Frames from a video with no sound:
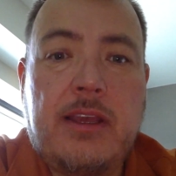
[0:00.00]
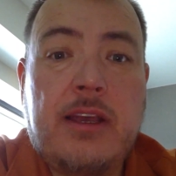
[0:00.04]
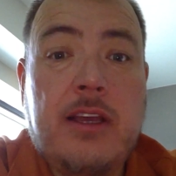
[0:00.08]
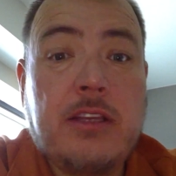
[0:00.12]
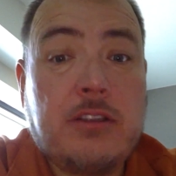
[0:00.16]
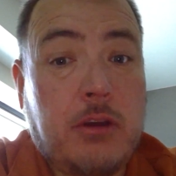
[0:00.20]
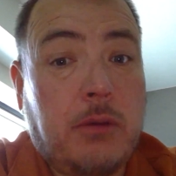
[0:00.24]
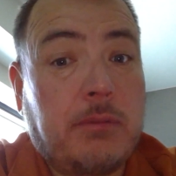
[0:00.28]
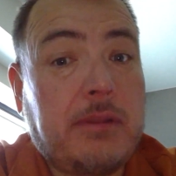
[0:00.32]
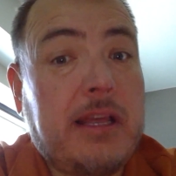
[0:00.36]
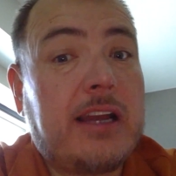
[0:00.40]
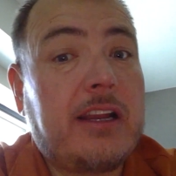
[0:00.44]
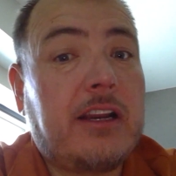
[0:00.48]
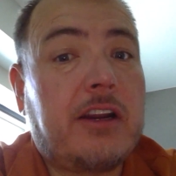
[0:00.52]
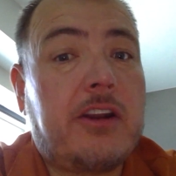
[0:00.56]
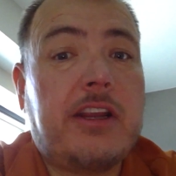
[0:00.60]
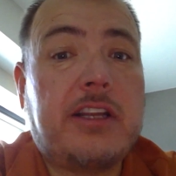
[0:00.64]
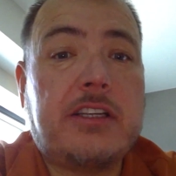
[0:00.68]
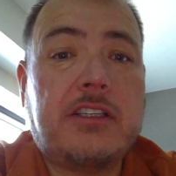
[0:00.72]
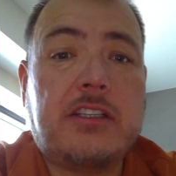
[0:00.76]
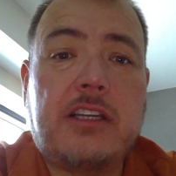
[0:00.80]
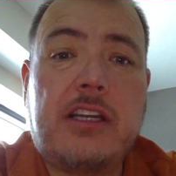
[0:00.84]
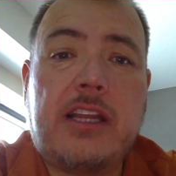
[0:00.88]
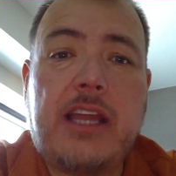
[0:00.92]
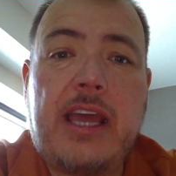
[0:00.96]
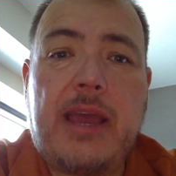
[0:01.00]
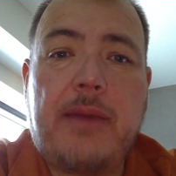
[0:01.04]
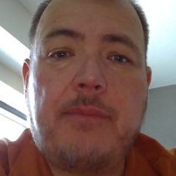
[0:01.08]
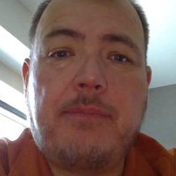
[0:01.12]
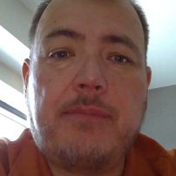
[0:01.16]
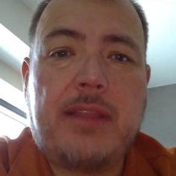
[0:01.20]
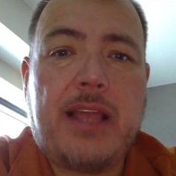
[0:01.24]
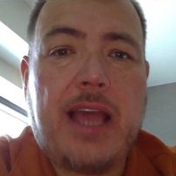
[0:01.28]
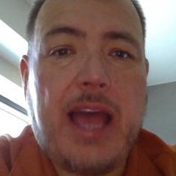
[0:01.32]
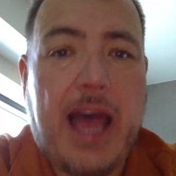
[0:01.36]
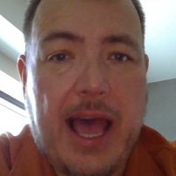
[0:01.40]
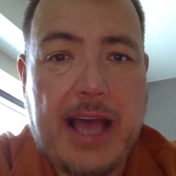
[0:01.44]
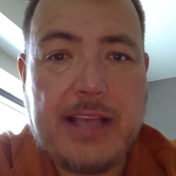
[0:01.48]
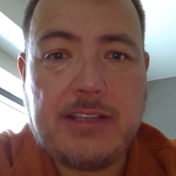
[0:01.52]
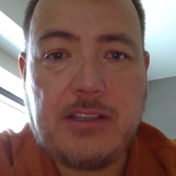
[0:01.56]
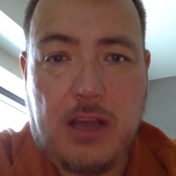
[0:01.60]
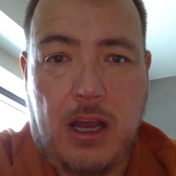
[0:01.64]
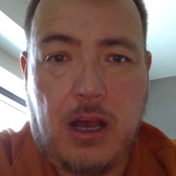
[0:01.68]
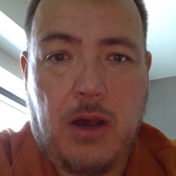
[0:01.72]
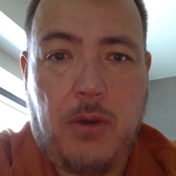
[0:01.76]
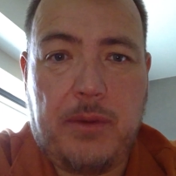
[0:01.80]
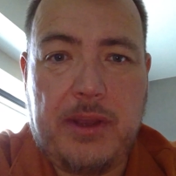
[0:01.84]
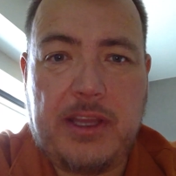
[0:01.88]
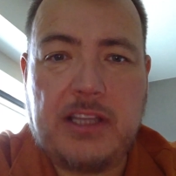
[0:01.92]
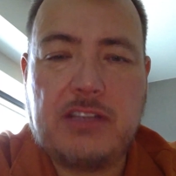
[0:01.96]
So if that encourages you today, as
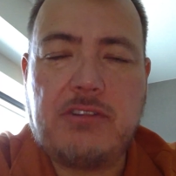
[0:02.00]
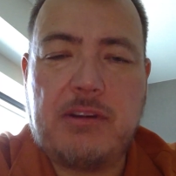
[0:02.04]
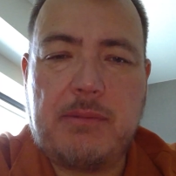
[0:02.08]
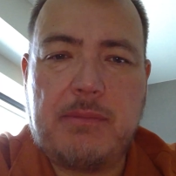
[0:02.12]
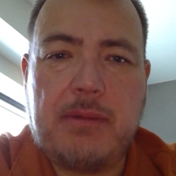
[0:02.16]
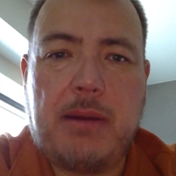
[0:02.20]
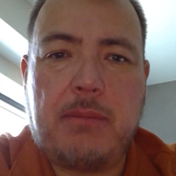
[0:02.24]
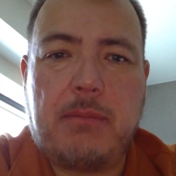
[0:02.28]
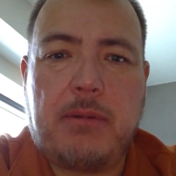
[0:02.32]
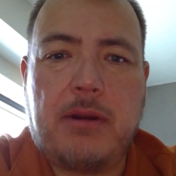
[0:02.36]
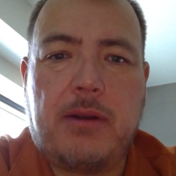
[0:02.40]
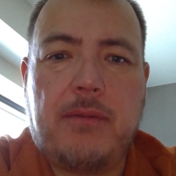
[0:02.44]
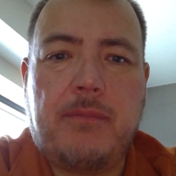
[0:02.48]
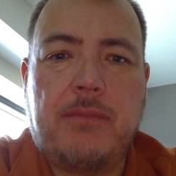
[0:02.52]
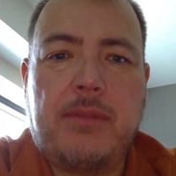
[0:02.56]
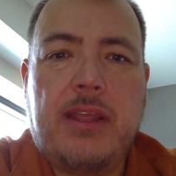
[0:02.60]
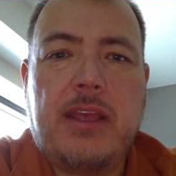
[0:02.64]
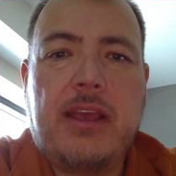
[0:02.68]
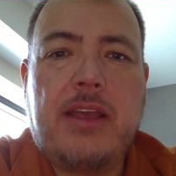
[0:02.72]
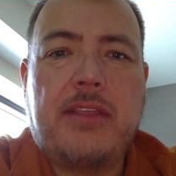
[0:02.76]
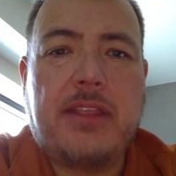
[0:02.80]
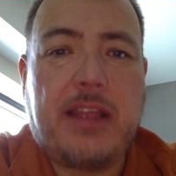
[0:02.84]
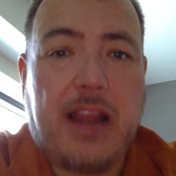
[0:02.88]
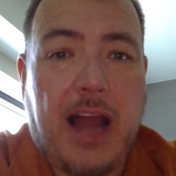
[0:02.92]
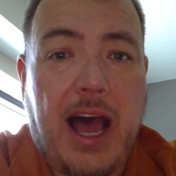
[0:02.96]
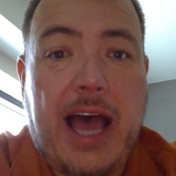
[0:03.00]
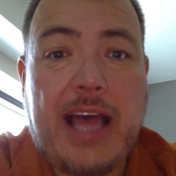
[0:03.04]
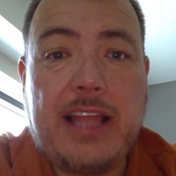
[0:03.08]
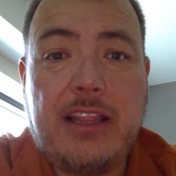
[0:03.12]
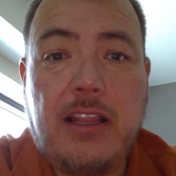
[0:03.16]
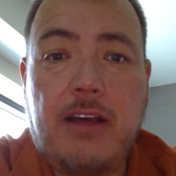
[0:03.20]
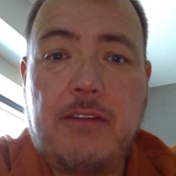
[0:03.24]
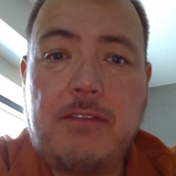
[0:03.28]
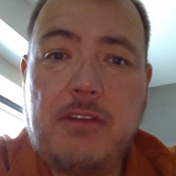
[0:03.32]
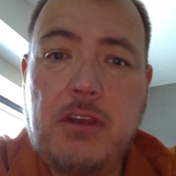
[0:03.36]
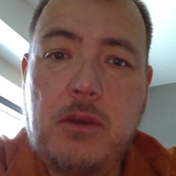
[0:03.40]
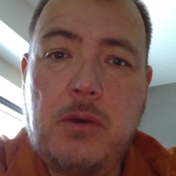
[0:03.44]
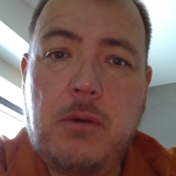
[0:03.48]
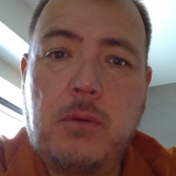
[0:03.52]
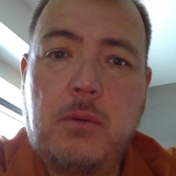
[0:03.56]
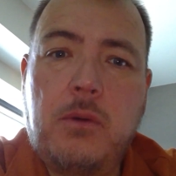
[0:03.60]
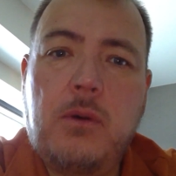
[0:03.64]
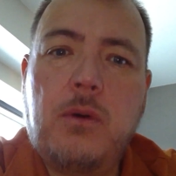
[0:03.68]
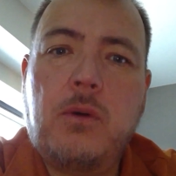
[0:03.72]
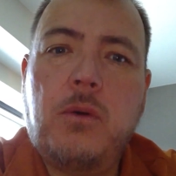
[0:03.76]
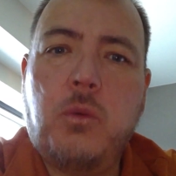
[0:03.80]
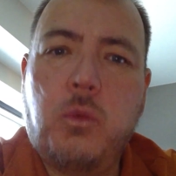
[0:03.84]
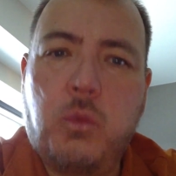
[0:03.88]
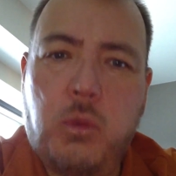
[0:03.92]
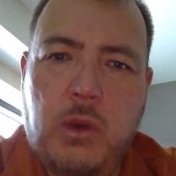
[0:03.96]
always, remember that I love you,
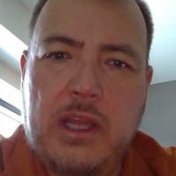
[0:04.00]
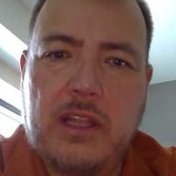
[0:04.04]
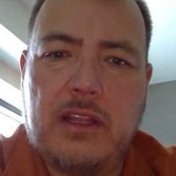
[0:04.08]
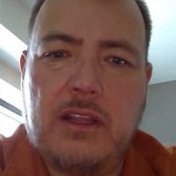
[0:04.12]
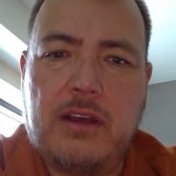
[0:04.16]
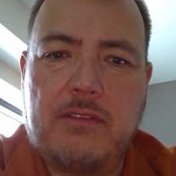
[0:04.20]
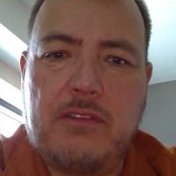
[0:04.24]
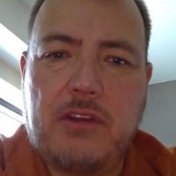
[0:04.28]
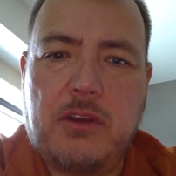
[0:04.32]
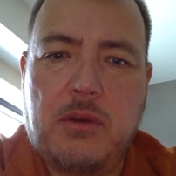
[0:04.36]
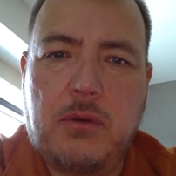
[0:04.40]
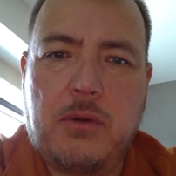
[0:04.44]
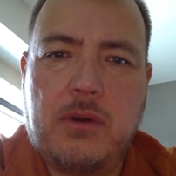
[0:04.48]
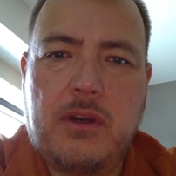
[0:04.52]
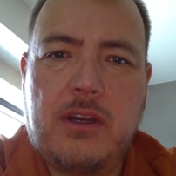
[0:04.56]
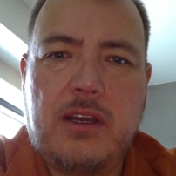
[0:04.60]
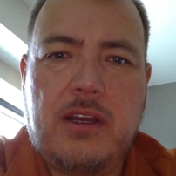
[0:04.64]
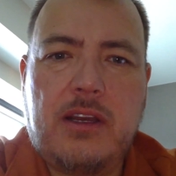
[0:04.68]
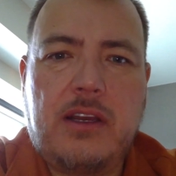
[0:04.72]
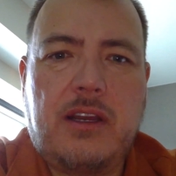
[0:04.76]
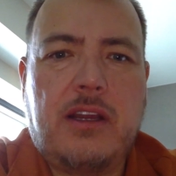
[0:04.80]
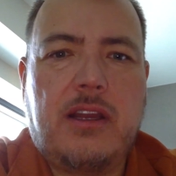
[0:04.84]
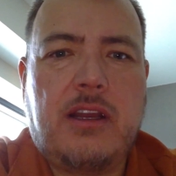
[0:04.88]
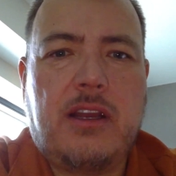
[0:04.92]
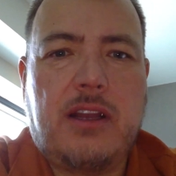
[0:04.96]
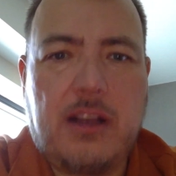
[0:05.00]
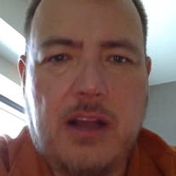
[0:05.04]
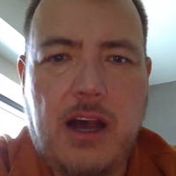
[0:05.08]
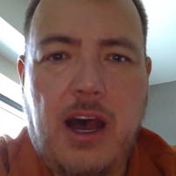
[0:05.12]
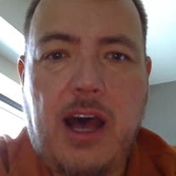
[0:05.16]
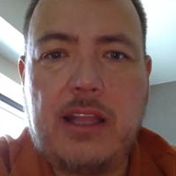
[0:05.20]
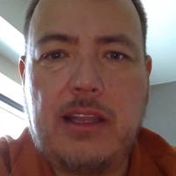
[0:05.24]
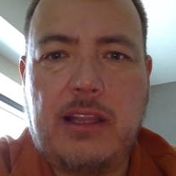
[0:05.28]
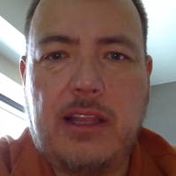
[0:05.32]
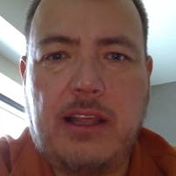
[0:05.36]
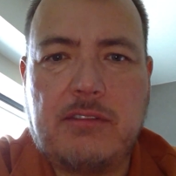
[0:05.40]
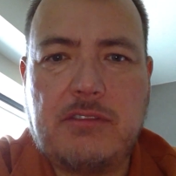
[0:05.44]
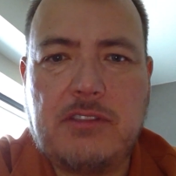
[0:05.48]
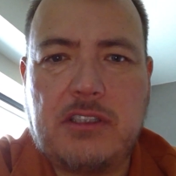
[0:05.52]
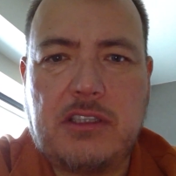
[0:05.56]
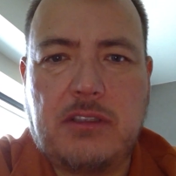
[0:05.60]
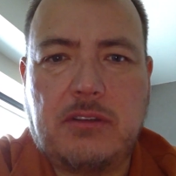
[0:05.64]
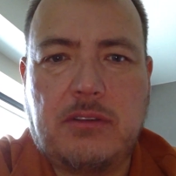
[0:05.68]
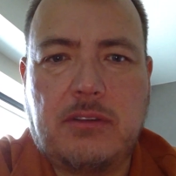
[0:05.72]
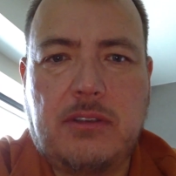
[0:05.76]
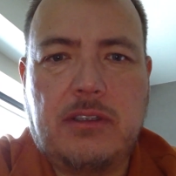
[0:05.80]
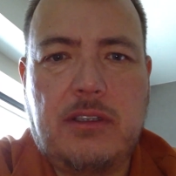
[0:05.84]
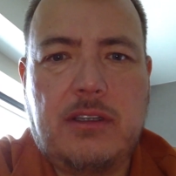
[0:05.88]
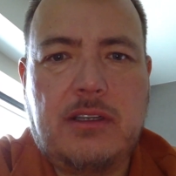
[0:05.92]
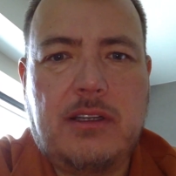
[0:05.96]
we love you. God loves you,
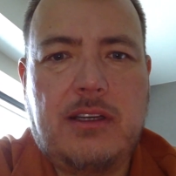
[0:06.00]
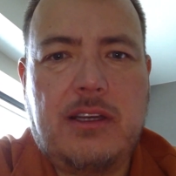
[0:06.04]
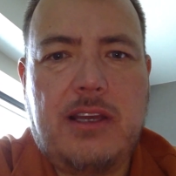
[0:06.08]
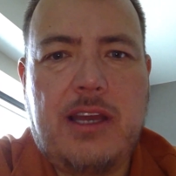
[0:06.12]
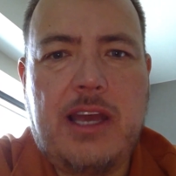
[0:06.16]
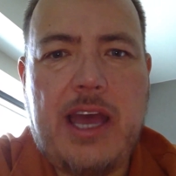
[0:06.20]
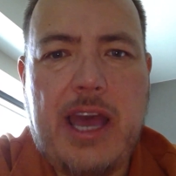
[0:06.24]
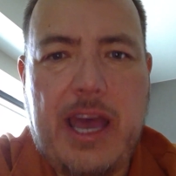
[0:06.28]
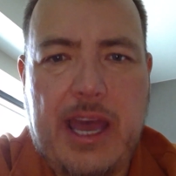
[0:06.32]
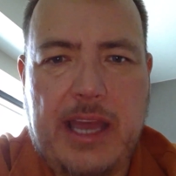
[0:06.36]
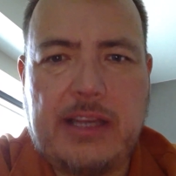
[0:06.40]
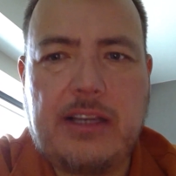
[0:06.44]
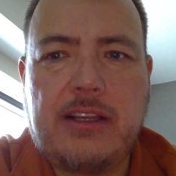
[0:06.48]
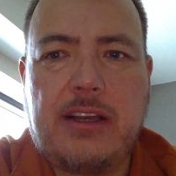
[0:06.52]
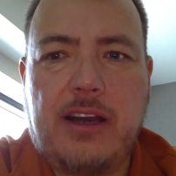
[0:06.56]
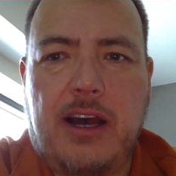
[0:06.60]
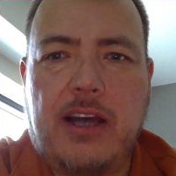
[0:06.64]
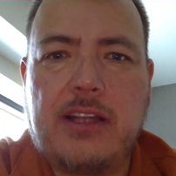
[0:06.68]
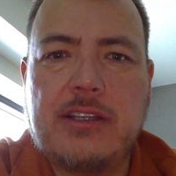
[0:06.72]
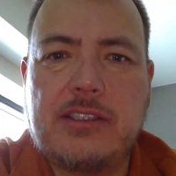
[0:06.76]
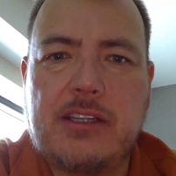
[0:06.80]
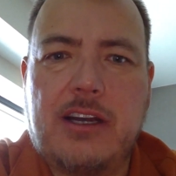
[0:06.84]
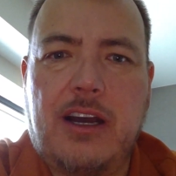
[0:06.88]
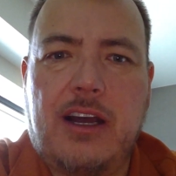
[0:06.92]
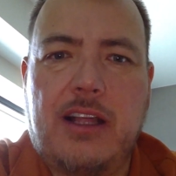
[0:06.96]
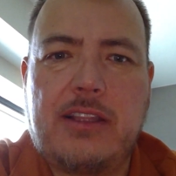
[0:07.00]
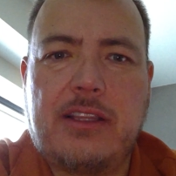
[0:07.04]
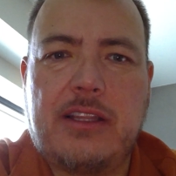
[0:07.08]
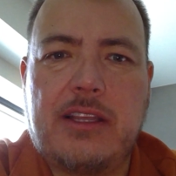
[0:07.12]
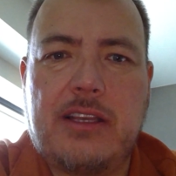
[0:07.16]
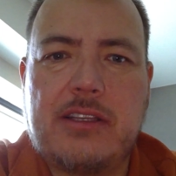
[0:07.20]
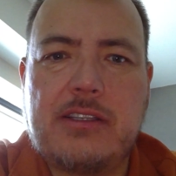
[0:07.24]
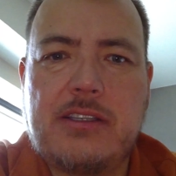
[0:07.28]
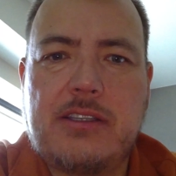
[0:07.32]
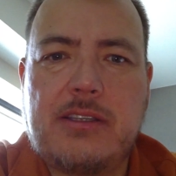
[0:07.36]
and God's got this.